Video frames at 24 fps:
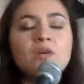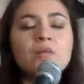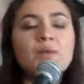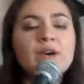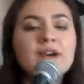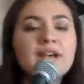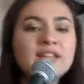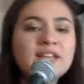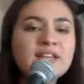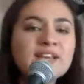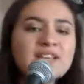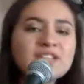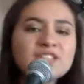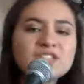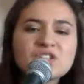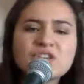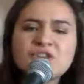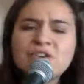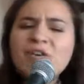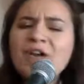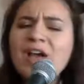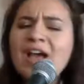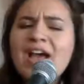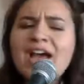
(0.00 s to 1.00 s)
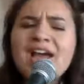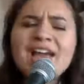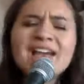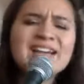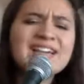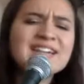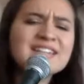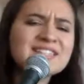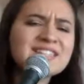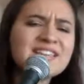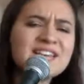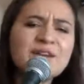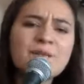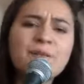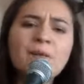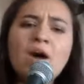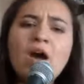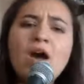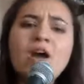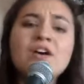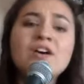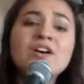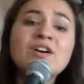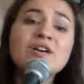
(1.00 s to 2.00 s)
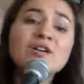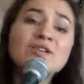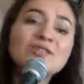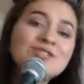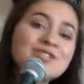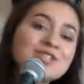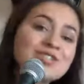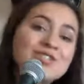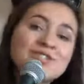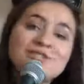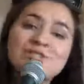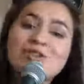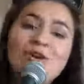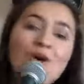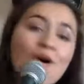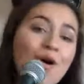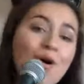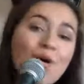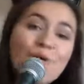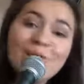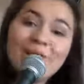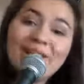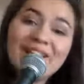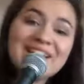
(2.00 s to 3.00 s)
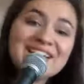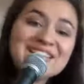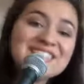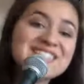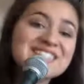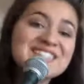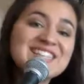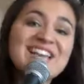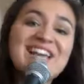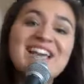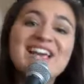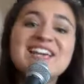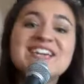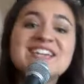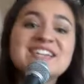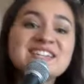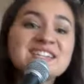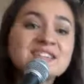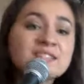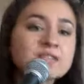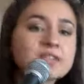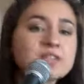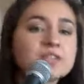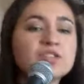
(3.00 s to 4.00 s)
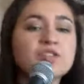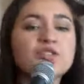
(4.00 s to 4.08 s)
when this crazy world just don't make sense,